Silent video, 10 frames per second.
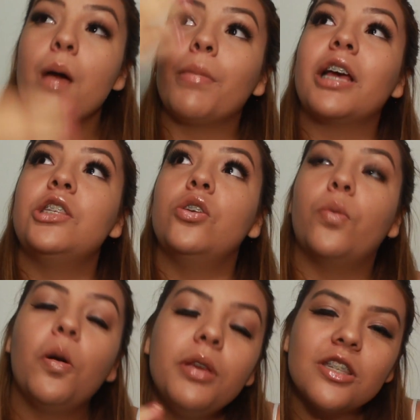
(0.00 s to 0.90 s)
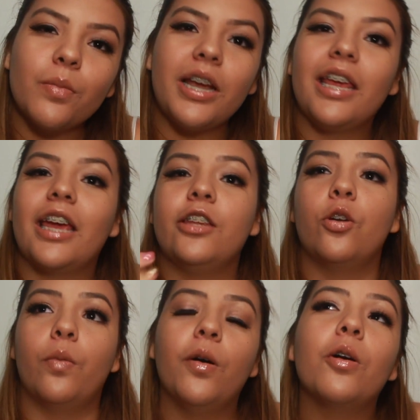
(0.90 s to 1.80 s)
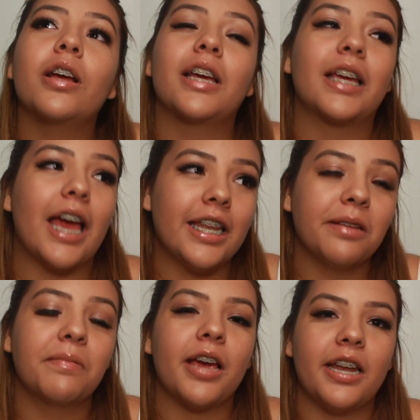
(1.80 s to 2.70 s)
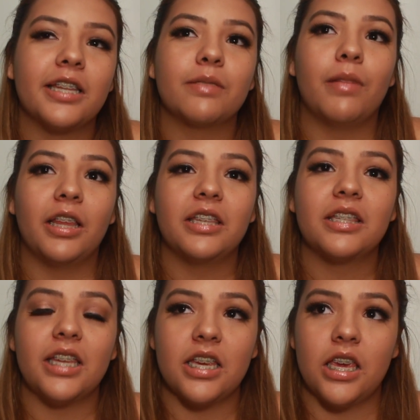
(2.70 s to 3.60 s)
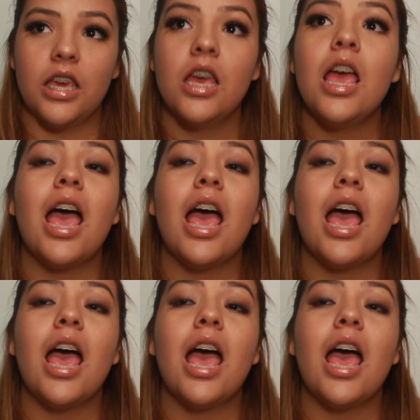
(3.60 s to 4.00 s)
because you will be sweating and you will end up kind of smelling stinky,